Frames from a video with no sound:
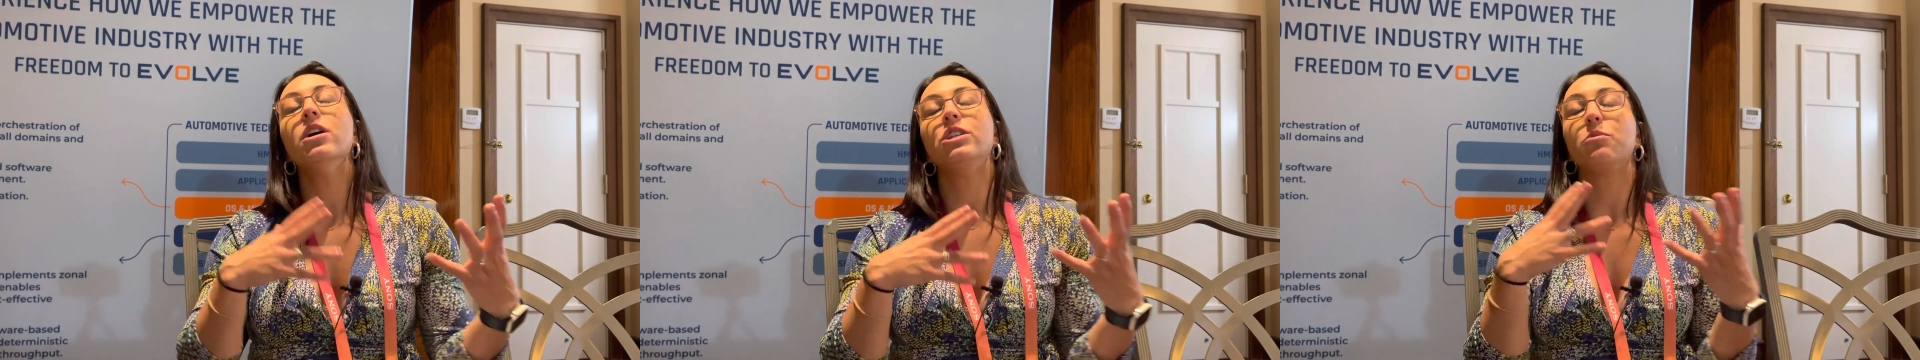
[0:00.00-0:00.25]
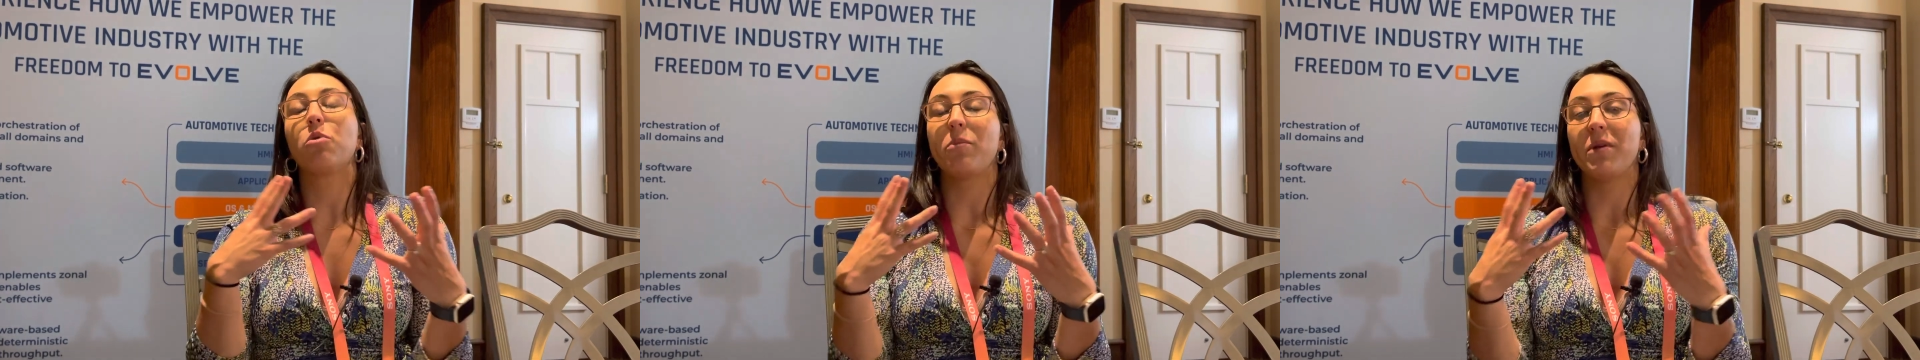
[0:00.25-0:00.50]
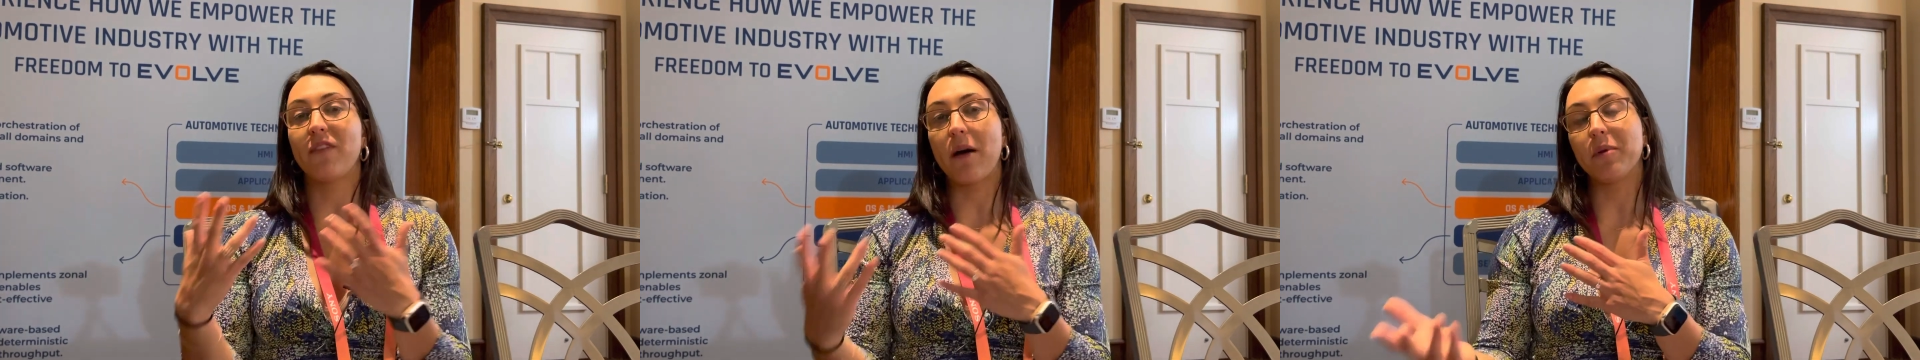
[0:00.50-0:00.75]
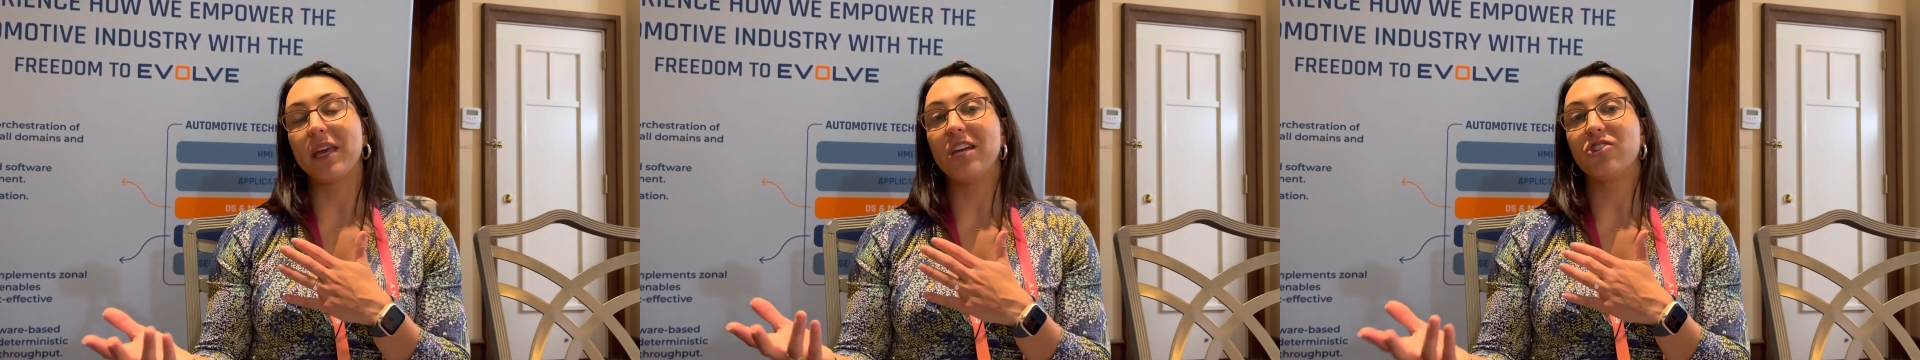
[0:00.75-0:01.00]
deployment of
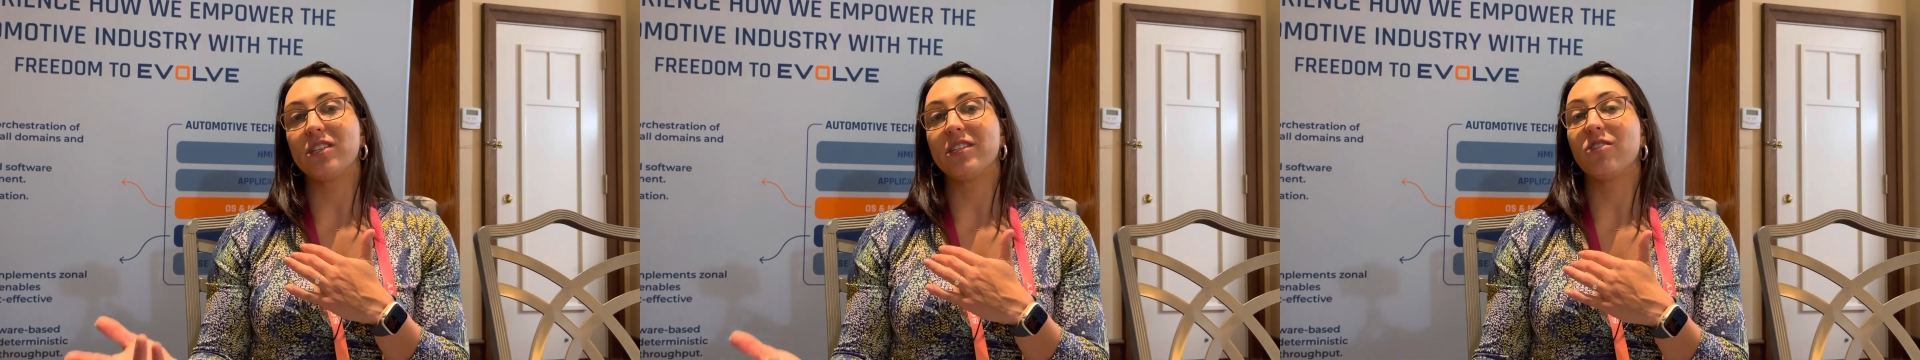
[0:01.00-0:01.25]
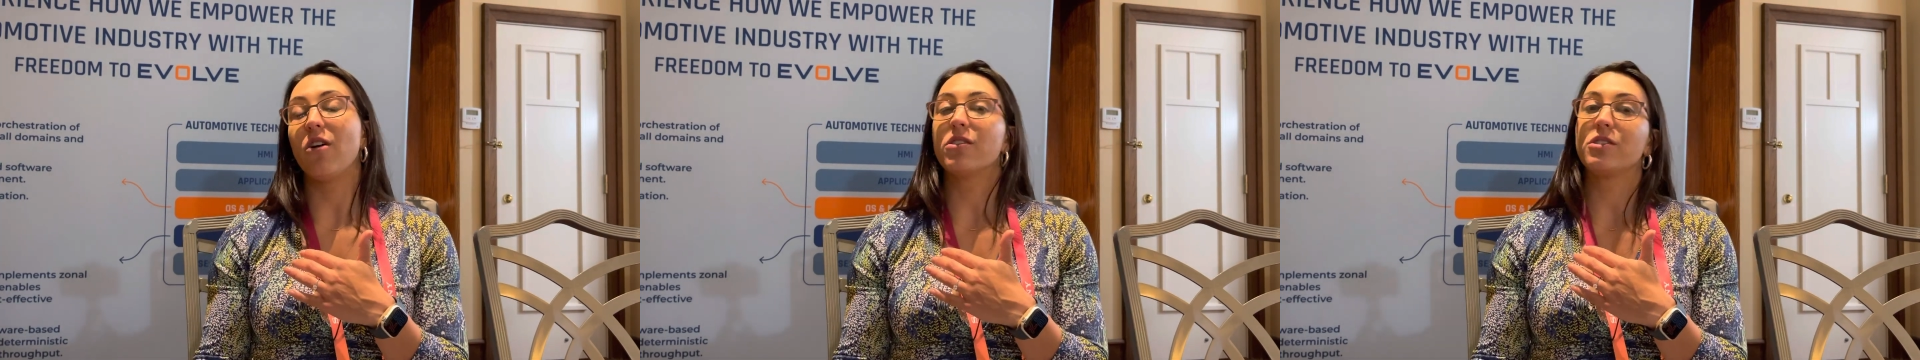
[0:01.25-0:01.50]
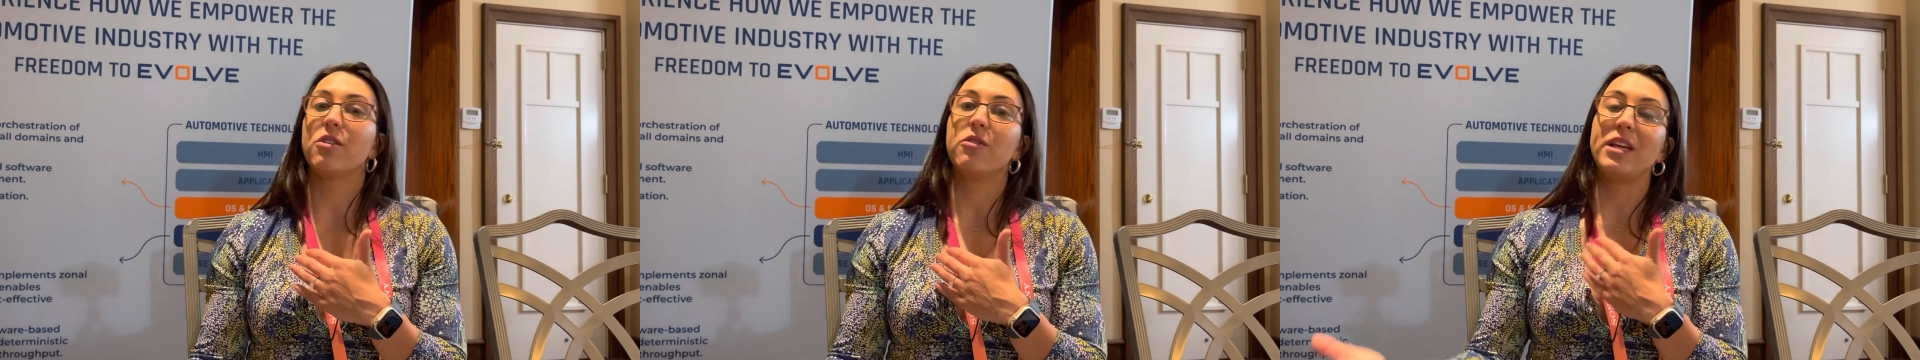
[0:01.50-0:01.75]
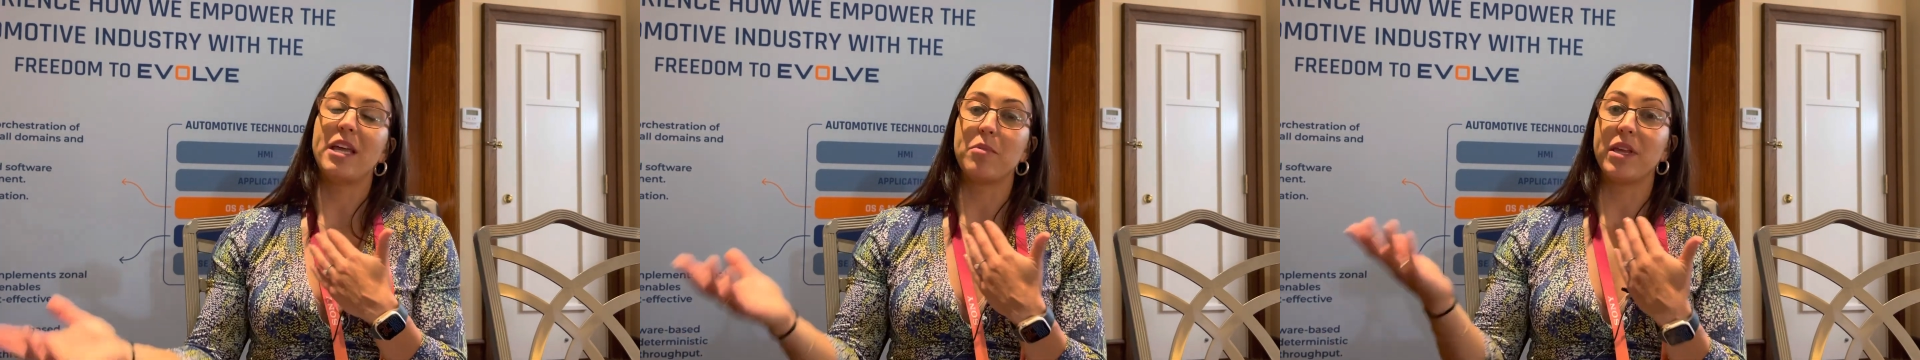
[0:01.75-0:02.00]
applications and also
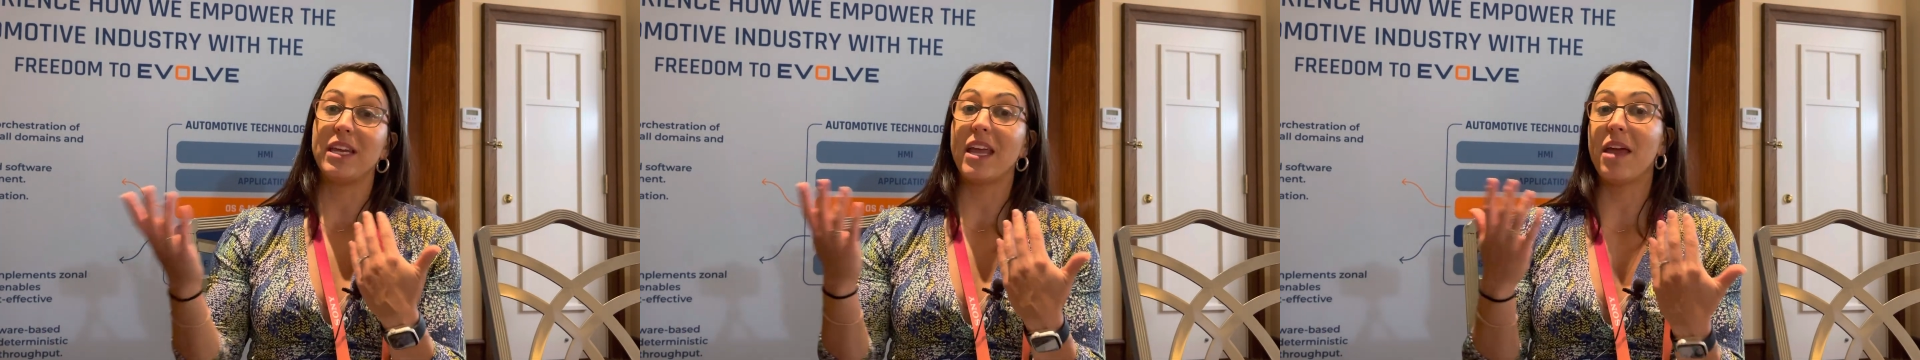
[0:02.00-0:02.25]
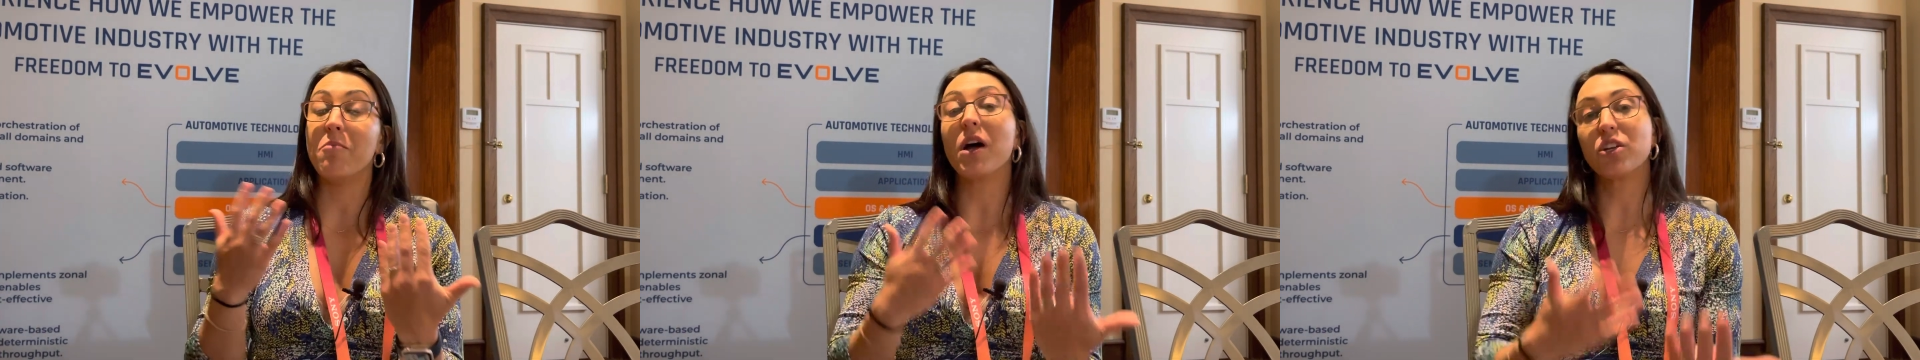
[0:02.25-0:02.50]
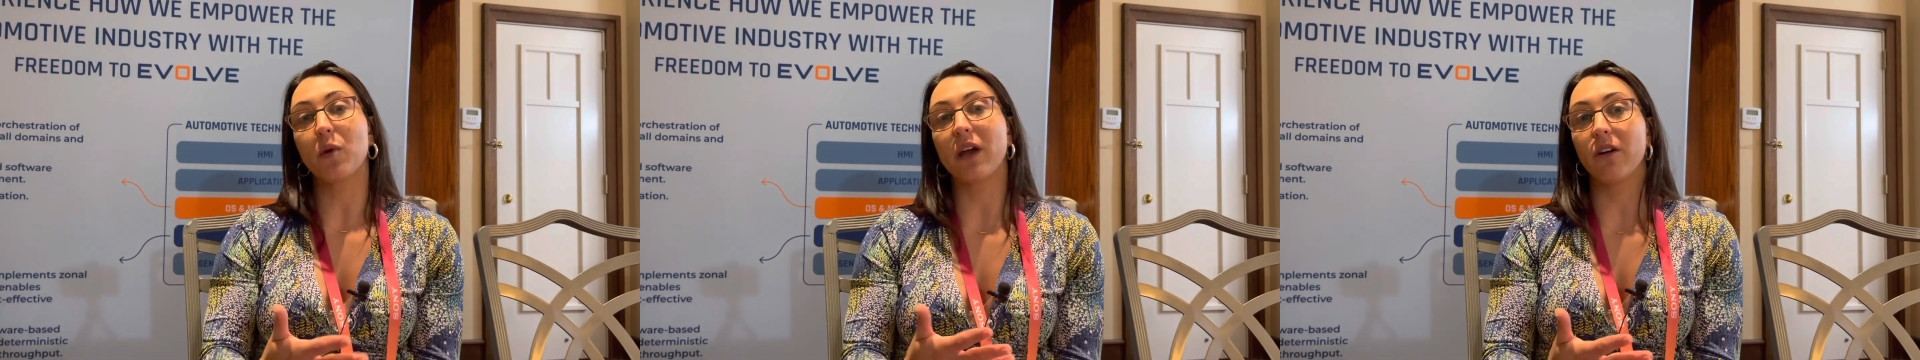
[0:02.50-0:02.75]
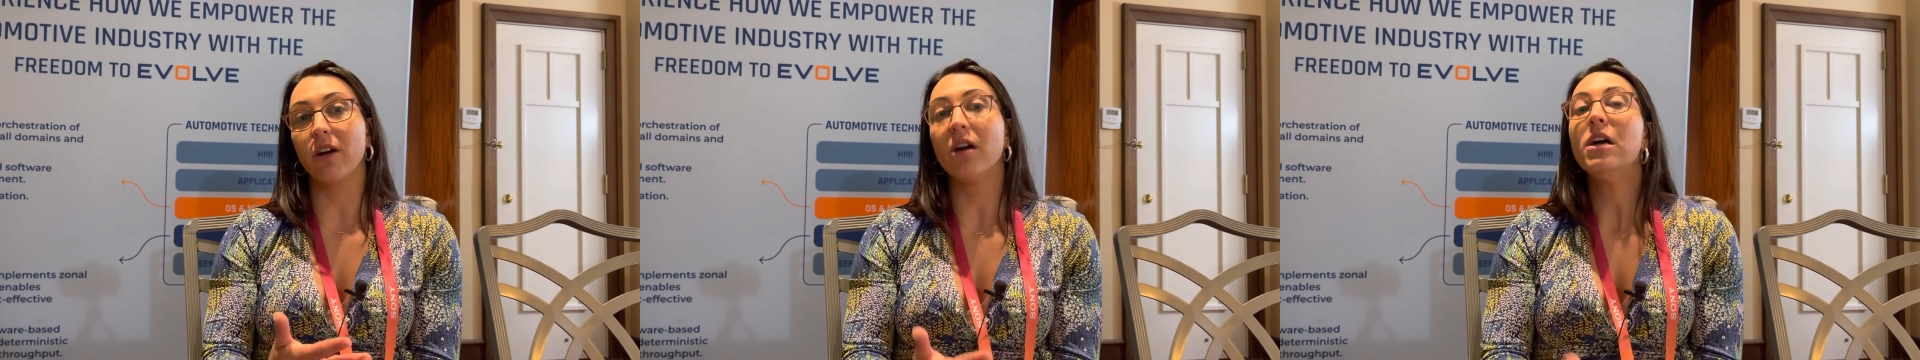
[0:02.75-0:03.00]
enabling a much
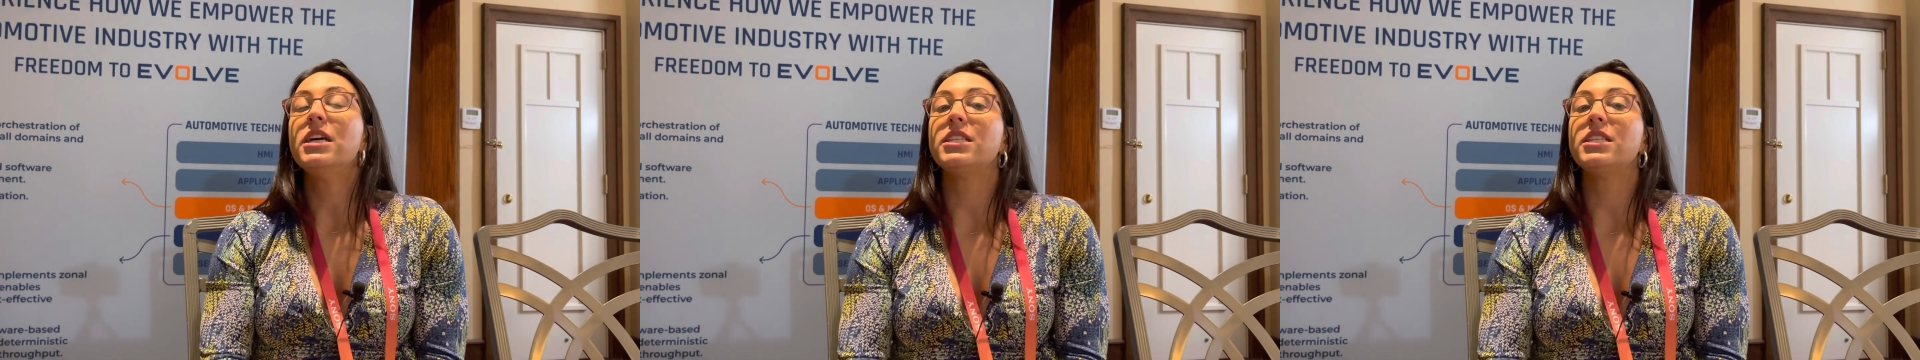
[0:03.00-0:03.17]
quicker